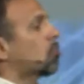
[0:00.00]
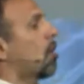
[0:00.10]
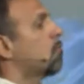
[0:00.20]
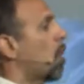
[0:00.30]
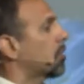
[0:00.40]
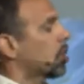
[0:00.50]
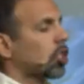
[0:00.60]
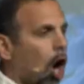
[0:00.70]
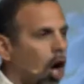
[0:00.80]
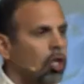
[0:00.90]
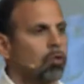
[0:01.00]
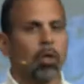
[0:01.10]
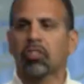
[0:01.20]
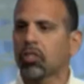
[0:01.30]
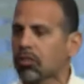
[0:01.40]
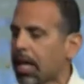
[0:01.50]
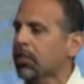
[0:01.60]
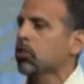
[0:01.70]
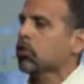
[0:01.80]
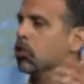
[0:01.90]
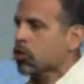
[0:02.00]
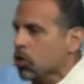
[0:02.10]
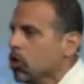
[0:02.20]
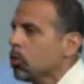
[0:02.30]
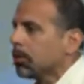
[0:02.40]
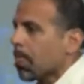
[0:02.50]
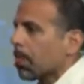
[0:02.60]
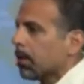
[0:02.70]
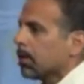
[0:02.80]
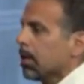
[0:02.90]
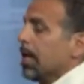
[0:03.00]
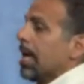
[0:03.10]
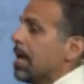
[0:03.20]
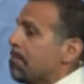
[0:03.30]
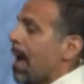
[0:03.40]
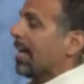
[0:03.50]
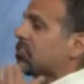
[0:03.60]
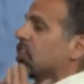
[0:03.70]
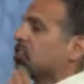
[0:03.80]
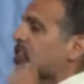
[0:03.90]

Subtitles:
of what the garden was intended to do. It makes it